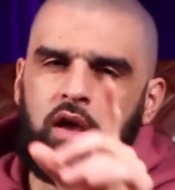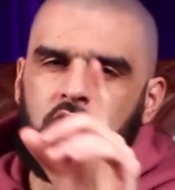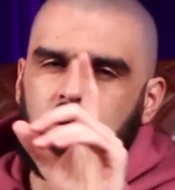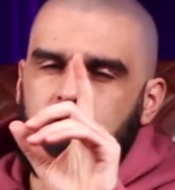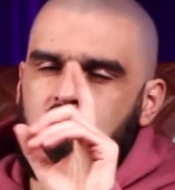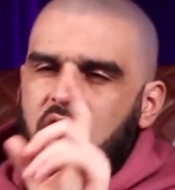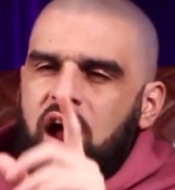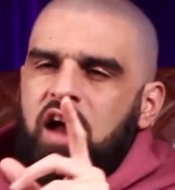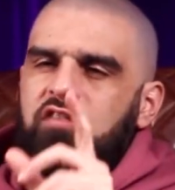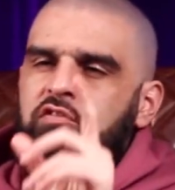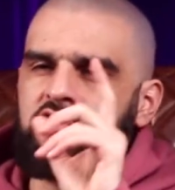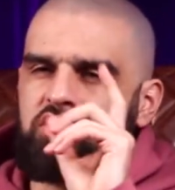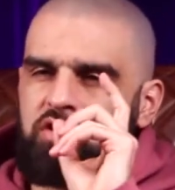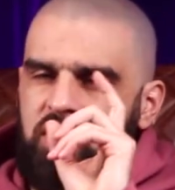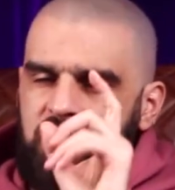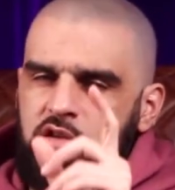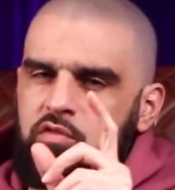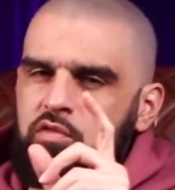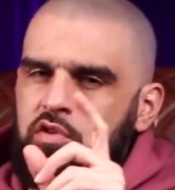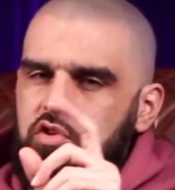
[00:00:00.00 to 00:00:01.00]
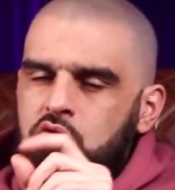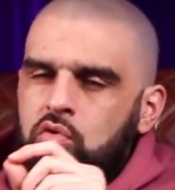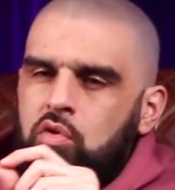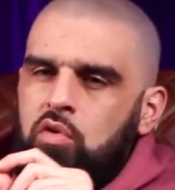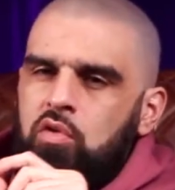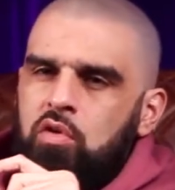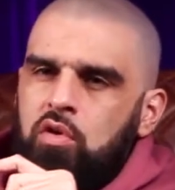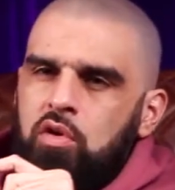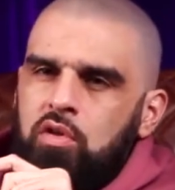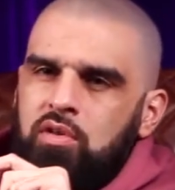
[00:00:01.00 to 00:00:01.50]
your average individual
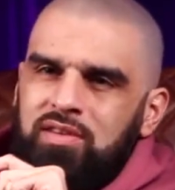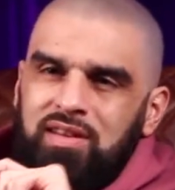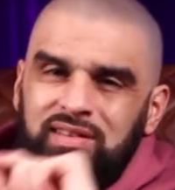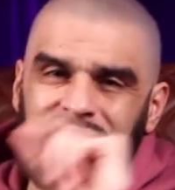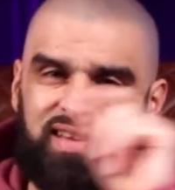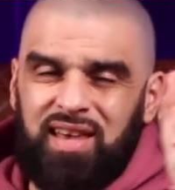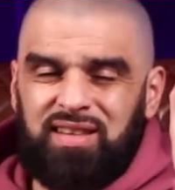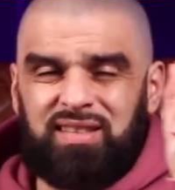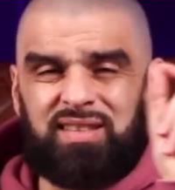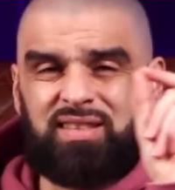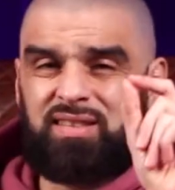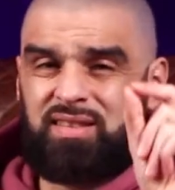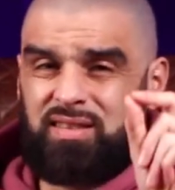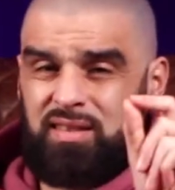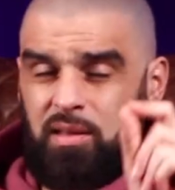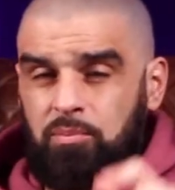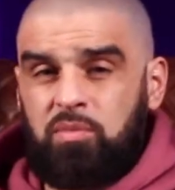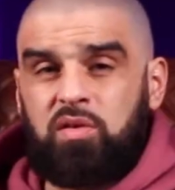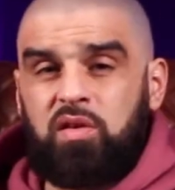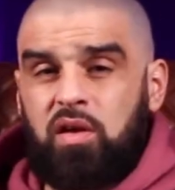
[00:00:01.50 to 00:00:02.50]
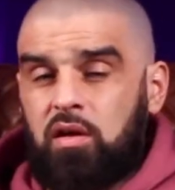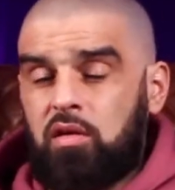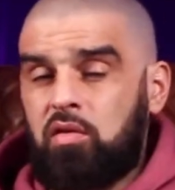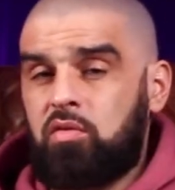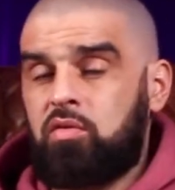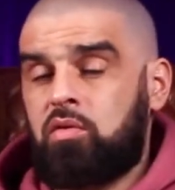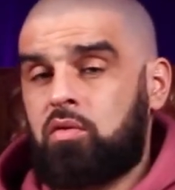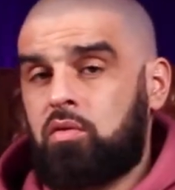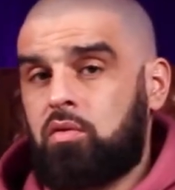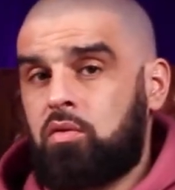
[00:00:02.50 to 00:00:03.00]
detests
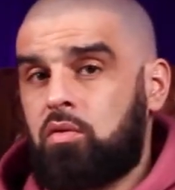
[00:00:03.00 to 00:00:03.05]
themselves.